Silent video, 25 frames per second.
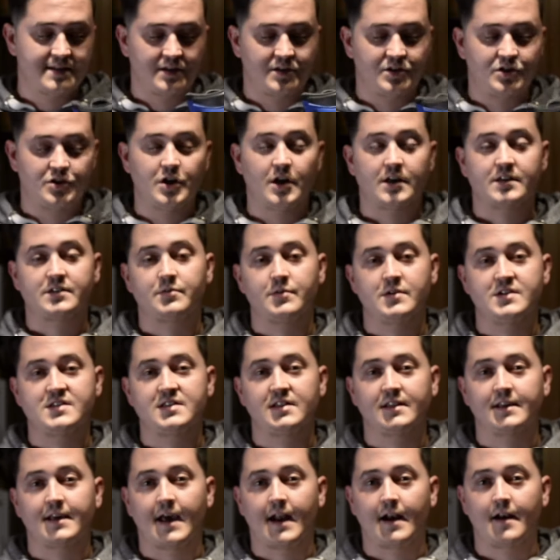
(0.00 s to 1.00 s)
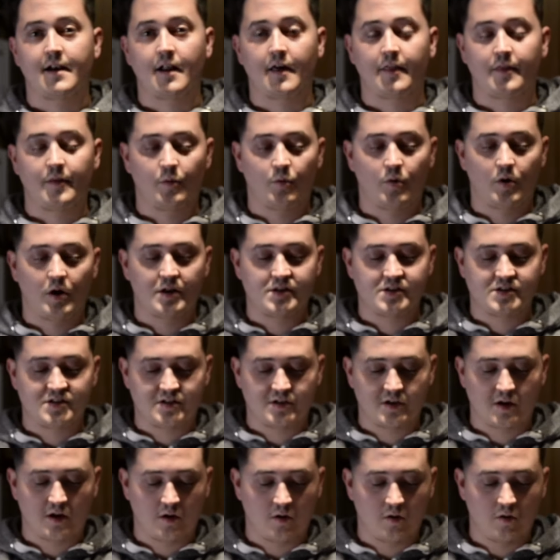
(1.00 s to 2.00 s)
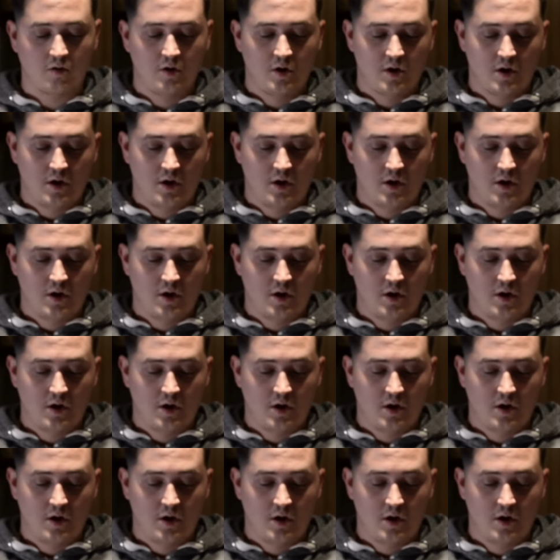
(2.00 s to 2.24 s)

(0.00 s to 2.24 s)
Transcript: I just recently got another one, so